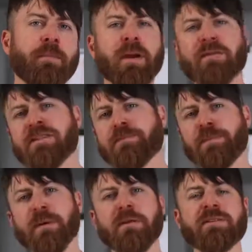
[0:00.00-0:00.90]
but I'll
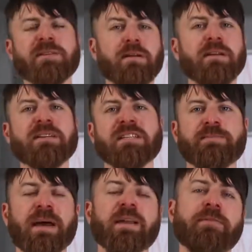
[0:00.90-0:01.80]
still need to
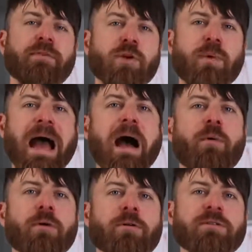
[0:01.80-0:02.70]
spend a few
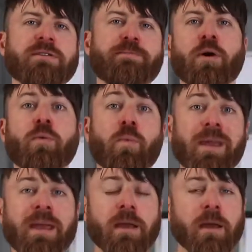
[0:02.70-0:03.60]
hours per
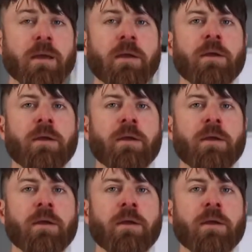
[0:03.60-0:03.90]
week